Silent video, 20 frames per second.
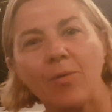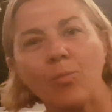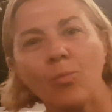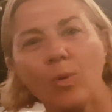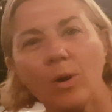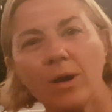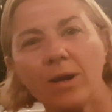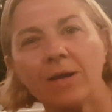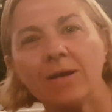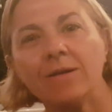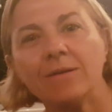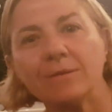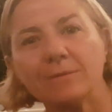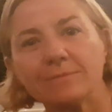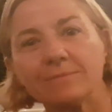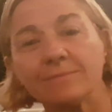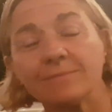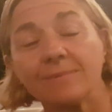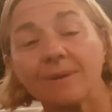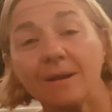Well,
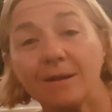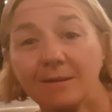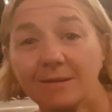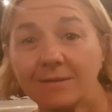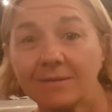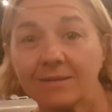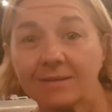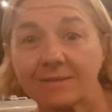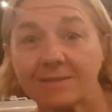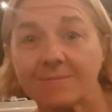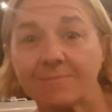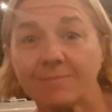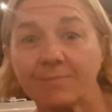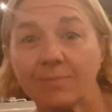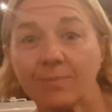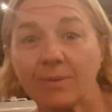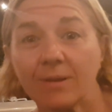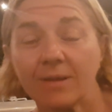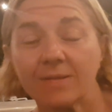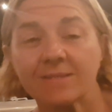
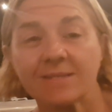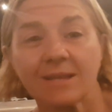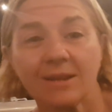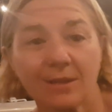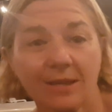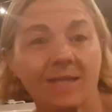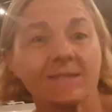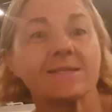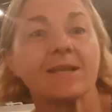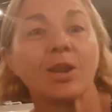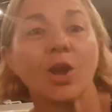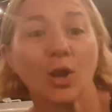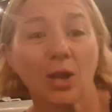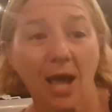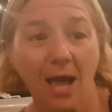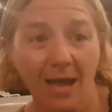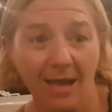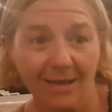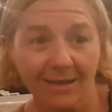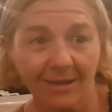it's a lot
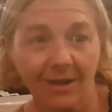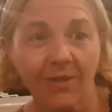harder.